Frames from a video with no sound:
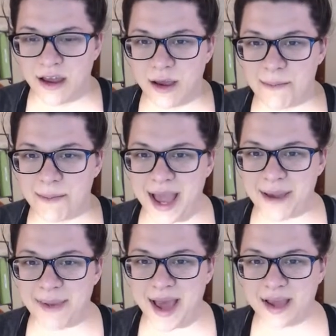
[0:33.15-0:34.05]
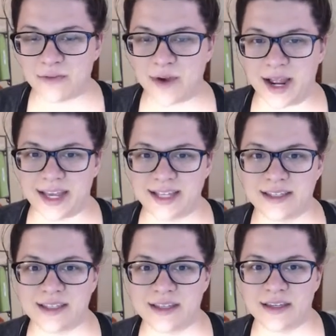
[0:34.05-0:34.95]
on my back right,
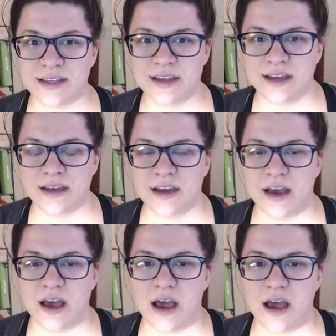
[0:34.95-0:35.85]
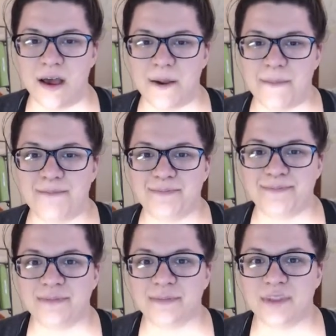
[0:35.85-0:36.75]

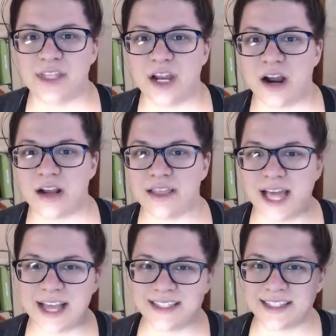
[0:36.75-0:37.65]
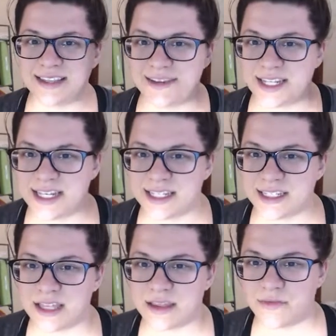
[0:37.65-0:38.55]
there are less DVDs
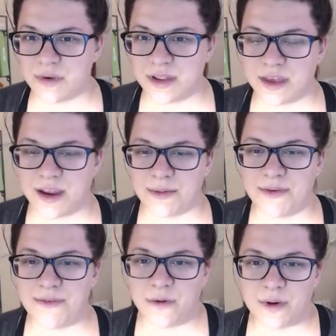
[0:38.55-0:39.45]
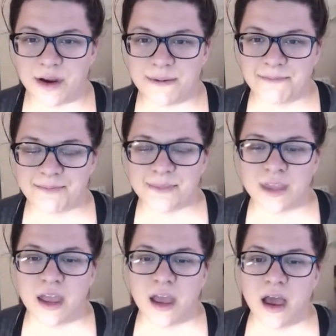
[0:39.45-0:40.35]
than were there before.
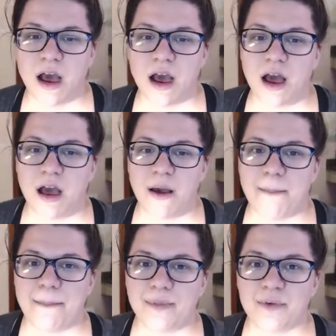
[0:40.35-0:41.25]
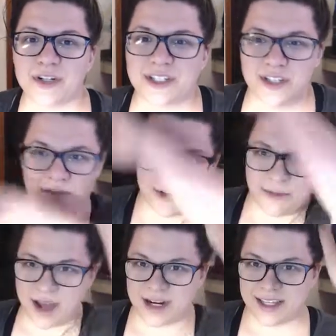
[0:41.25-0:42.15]
We're still
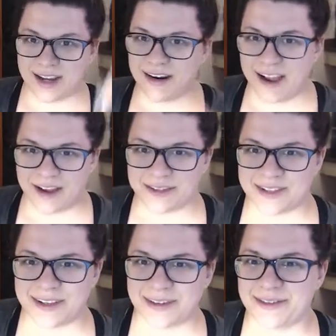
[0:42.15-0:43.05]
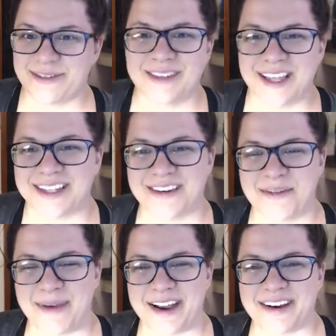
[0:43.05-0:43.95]
remodeling our house, so that's
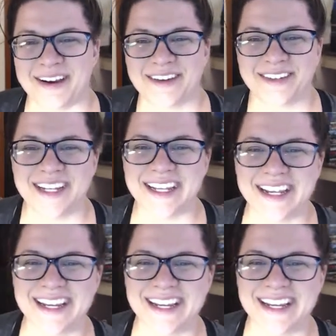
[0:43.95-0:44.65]
our background.